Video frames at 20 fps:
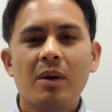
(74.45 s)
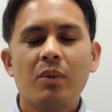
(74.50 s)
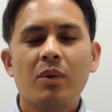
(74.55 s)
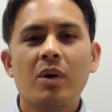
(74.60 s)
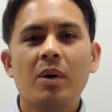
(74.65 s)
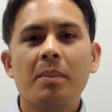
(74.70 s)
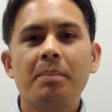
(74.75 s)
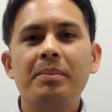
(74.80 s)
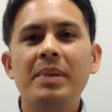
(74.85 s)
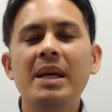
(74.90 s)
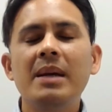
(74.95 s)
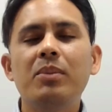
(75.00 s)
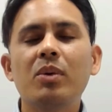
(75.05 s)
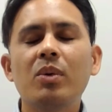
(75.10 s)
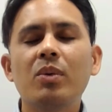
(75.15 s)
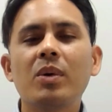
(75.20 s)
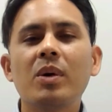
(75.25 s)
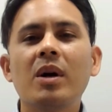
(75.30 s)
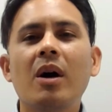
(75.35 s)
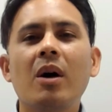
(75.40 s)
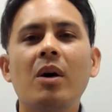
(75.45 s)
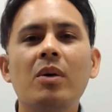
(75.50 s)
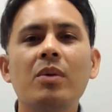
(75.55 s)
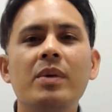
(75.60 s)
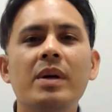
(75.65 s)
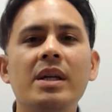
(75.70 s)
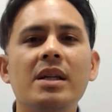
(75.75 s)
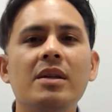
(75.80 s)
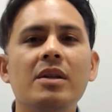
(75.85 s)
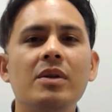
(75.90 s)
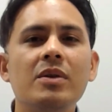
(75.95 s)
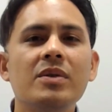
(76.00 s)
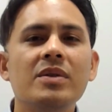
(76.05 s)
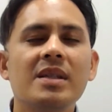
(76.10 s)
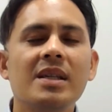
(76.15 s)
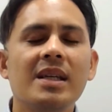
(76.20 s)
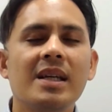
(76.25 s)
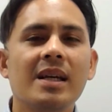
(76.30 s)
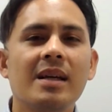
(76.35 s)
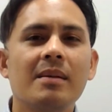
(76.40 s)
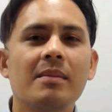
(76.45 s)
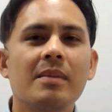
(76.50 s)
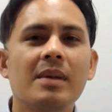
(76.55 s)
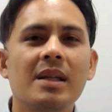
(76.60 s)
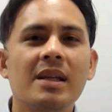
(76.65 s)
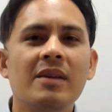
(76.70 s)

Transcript: Well, people were already using it